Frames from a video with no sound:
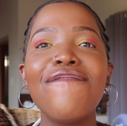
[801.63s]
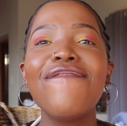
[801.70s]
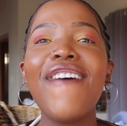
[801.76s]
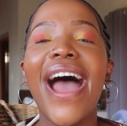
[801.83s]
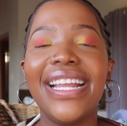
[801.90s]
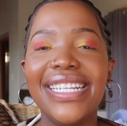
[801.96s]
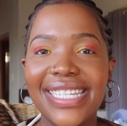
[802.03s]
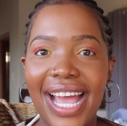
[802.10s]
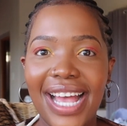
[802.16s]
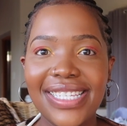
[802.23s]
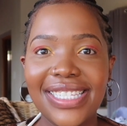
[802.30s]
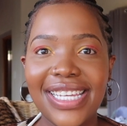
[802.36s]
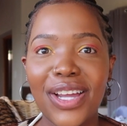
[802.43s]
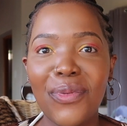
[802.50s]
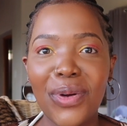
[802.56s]

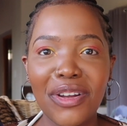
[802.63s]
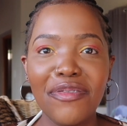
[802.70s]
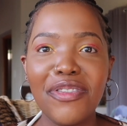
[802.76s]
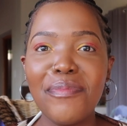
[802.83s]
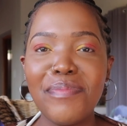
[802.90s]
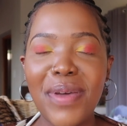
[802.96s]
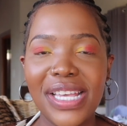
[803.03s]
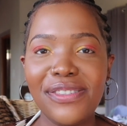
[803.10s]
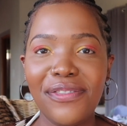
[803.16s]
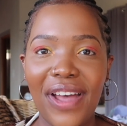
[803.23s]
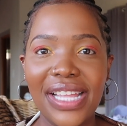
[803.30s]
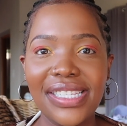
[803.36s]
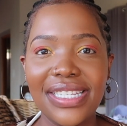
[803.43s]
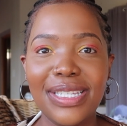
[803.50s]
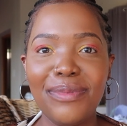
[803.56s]
Fantastic, one of the best
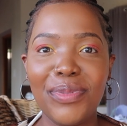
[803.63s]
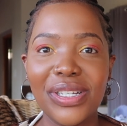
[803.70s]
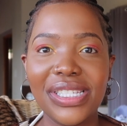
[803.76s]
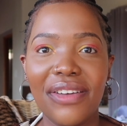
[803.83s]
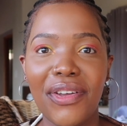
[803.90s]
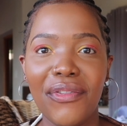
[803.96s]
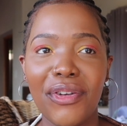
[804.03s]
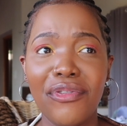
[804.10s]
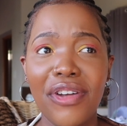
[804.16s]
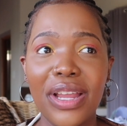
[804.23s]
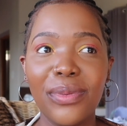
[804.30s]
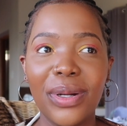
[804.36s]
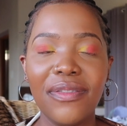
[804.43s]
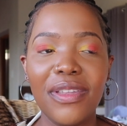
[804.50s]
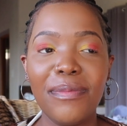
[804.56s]
fantasy books I've ever
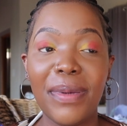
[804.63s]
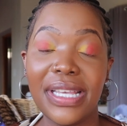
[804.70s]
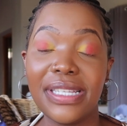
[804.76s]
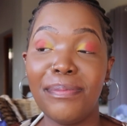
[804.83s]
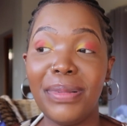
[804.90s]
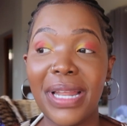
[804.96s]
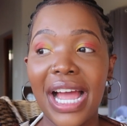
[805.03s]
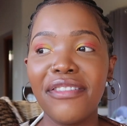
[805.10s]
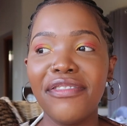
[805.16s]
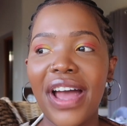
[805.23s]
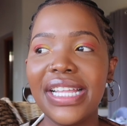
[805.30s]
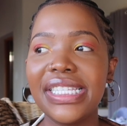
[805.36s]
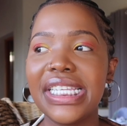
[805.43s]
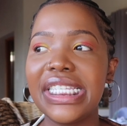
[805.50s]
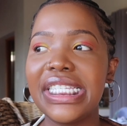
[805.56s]
read, one of the best black
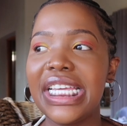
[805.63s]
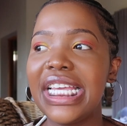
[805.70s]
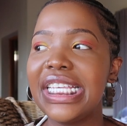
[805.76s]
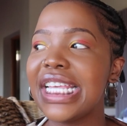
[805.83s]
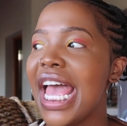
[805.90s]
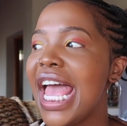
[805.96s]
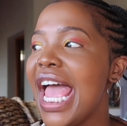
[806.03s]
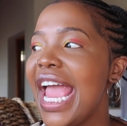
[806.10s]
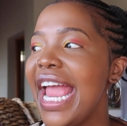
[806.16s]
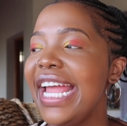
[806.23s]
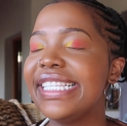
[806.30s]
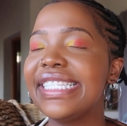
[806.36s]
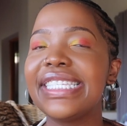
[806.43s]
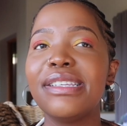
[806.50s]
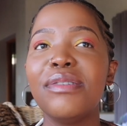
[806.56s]
fantasies.
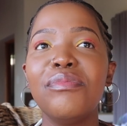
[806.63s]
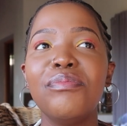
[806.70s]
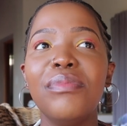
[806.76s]
It's